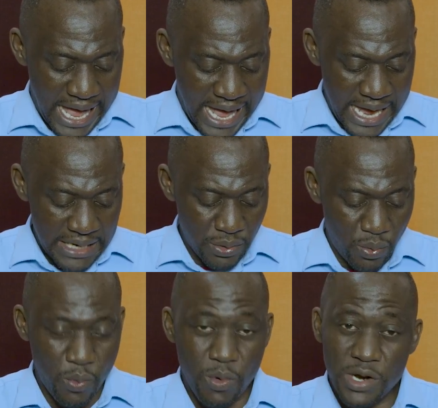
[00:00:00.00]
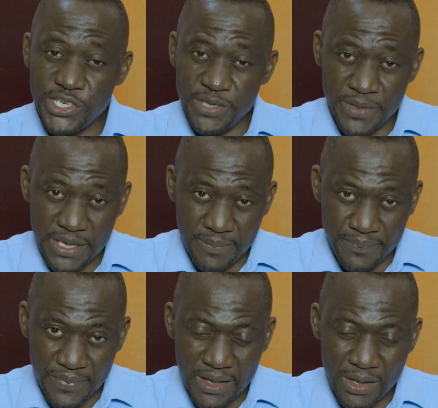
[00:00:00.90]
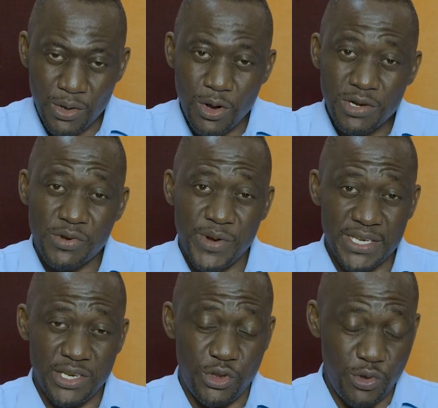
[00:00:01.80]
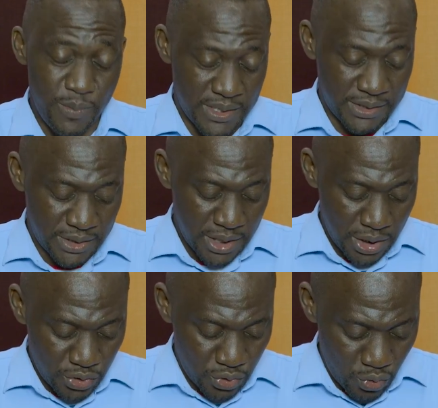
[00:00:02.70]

and worship Him. God created humans to